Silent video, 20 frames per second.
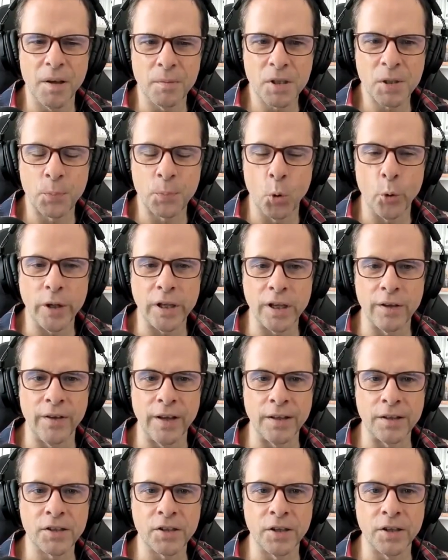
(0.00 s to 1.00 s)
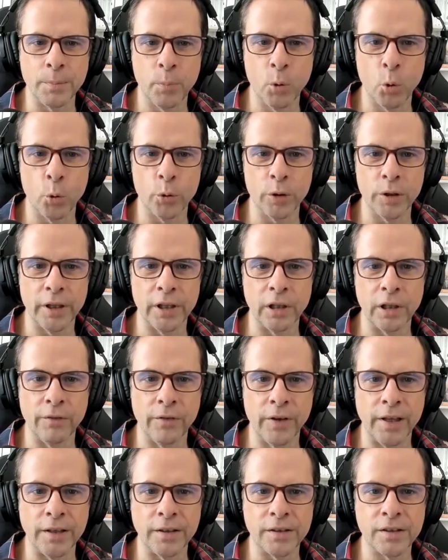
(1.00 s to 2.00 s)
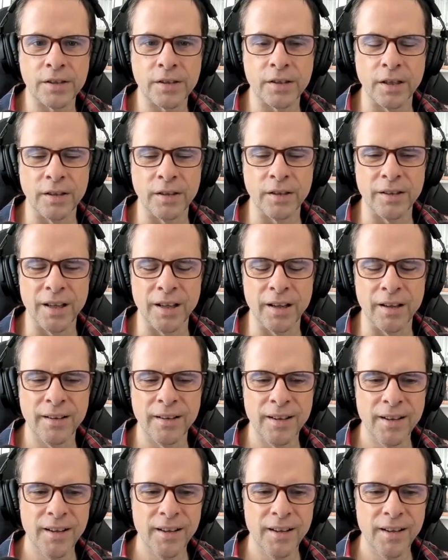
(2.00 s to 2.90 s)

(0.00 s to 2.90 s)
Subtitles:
sporting events and important little events, and